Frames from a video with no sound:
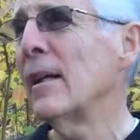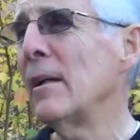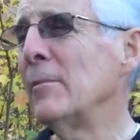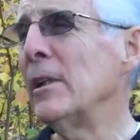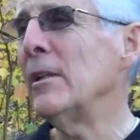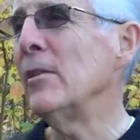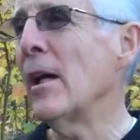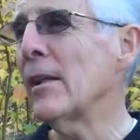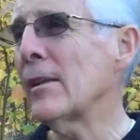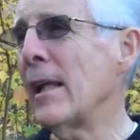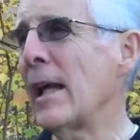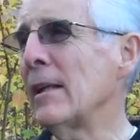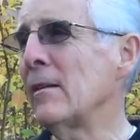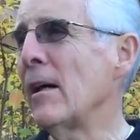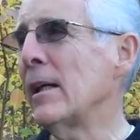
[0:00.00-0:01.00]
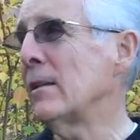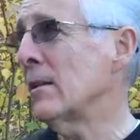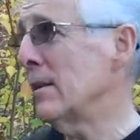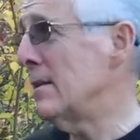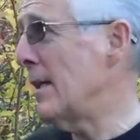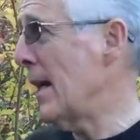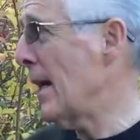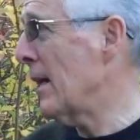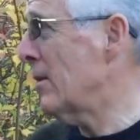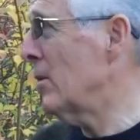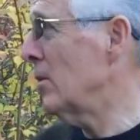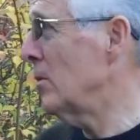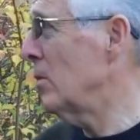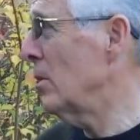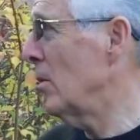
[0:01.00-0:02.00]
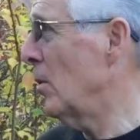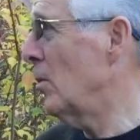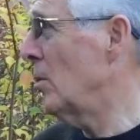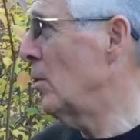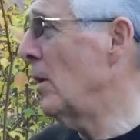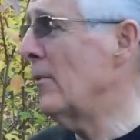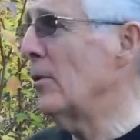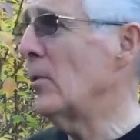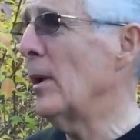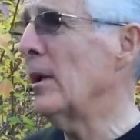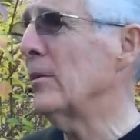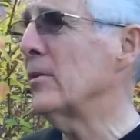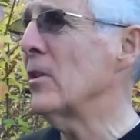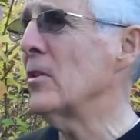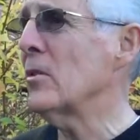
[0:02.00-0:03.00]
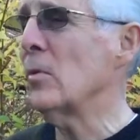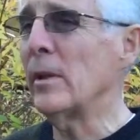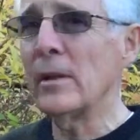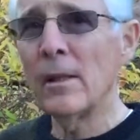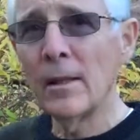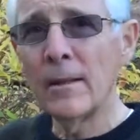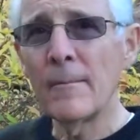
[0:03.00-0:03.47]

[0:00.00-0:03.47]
I mean, not that night. The dad or whoever relatives would